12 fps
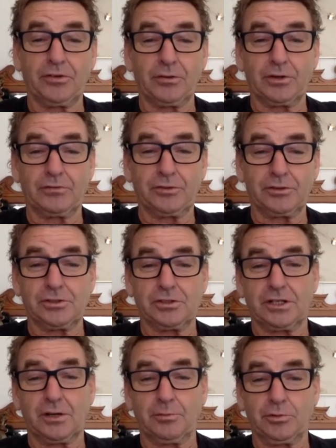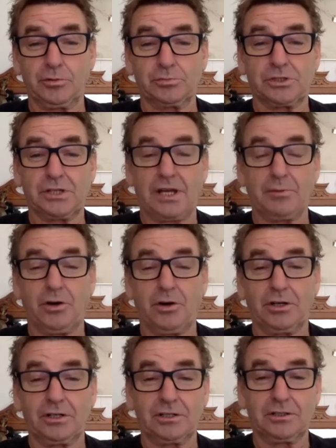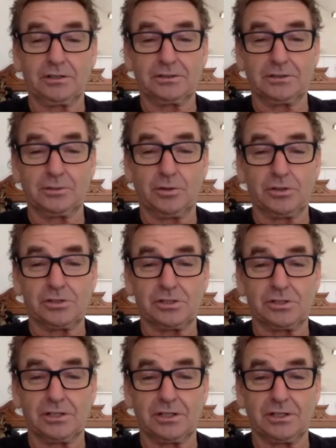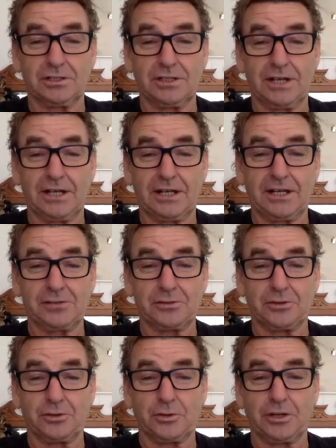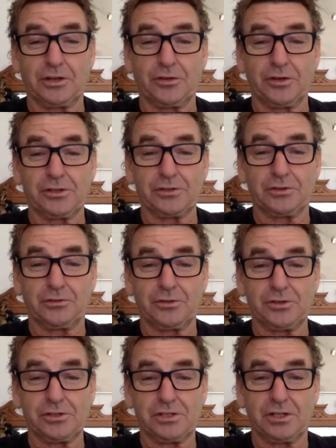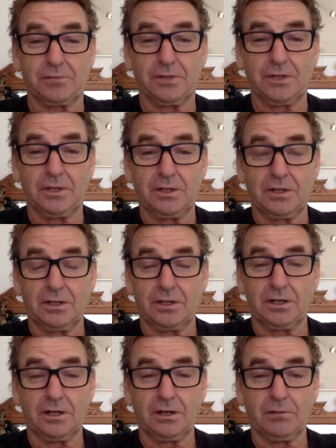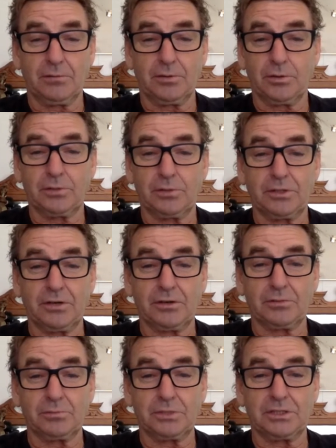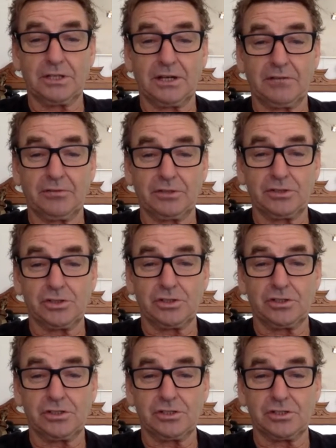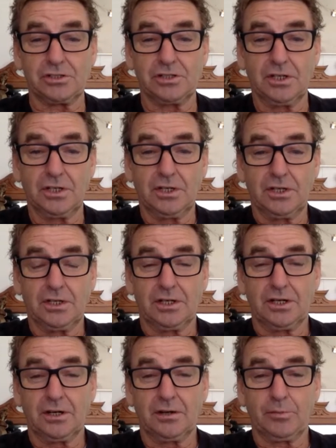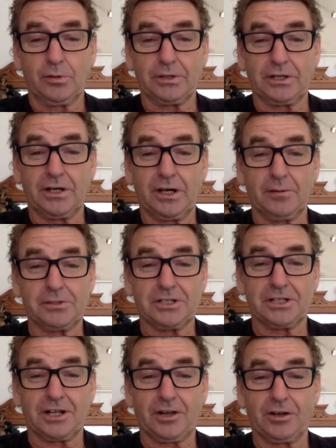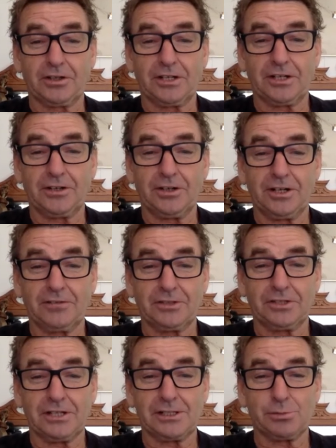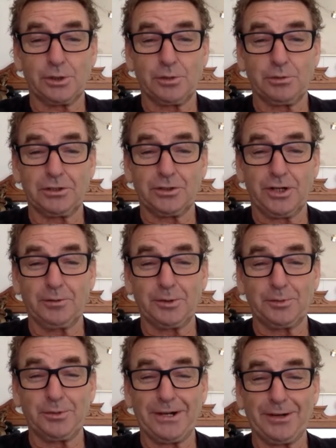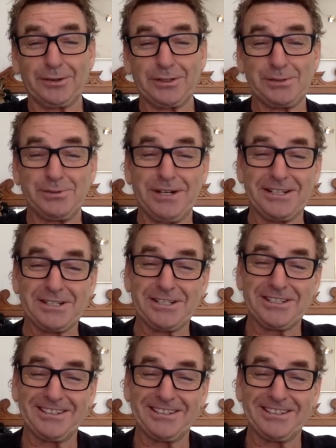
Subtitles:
Very few turn up or stay behind to watch the 18s or the 23s or the first team. But we'd be there at midday for the juniors and probably get home at 10 o'clock that night after Dad spent a bit of time in the bar with his mates.